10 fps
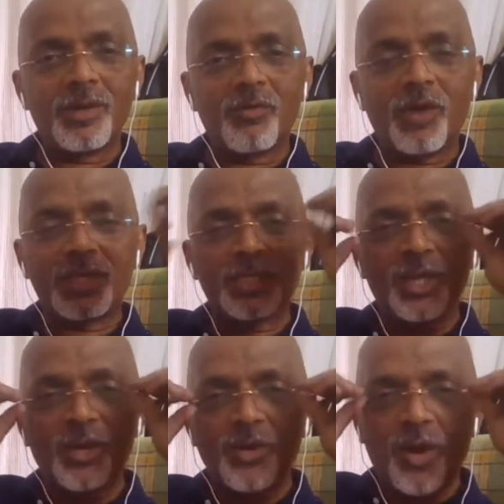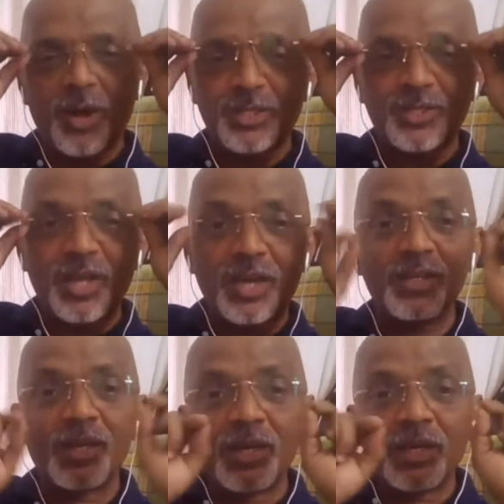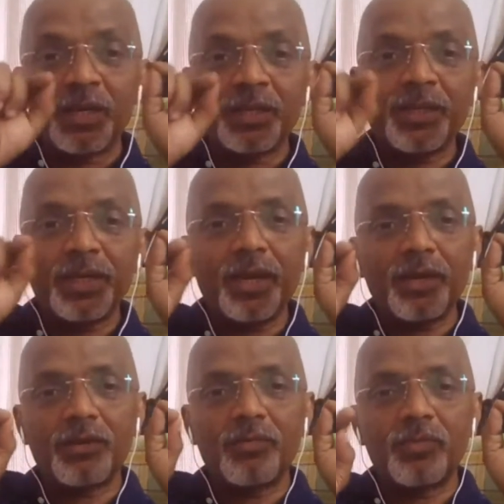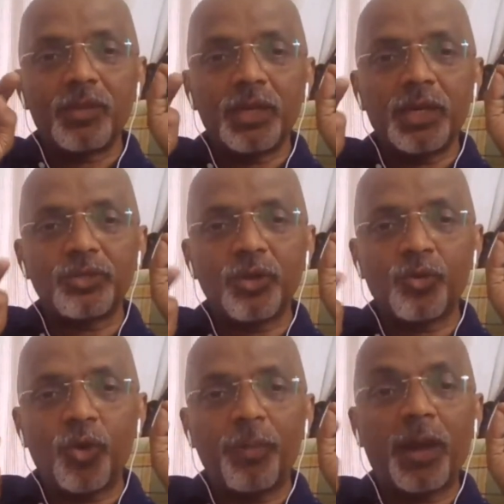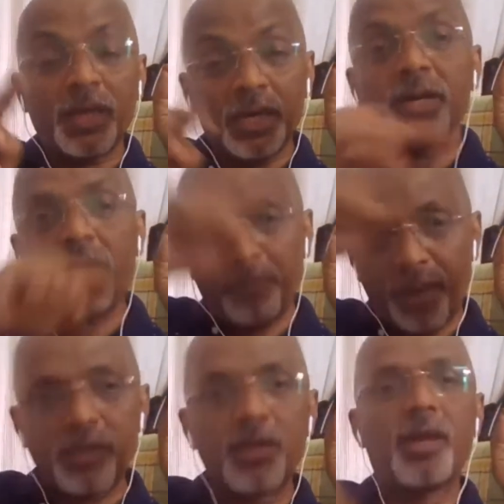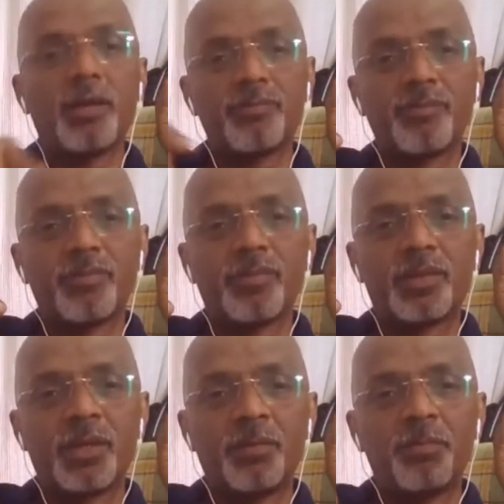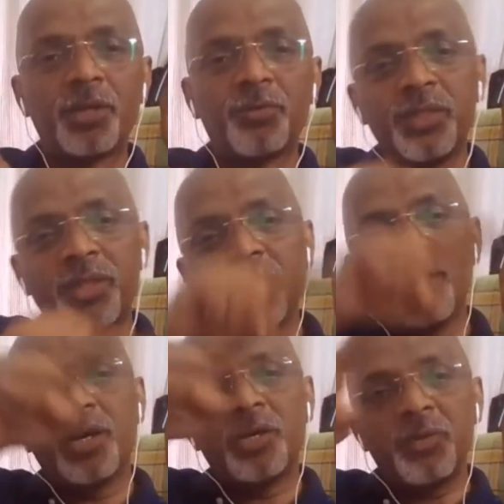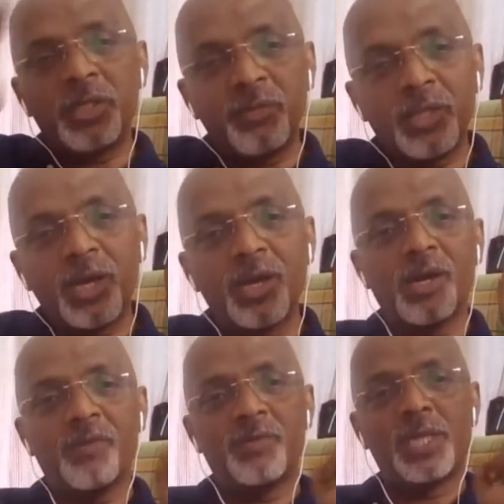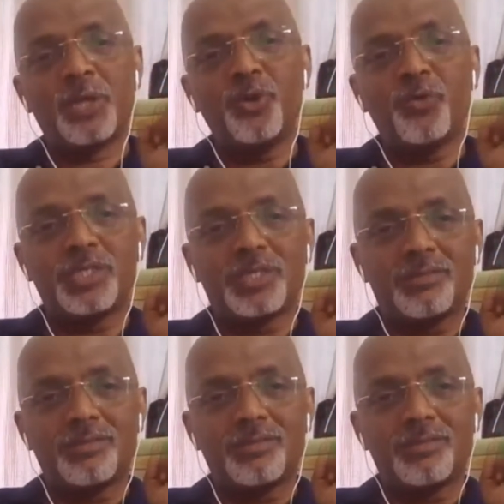Once the clock starts ticking, it does not go back. It will come back again, but with a new vision.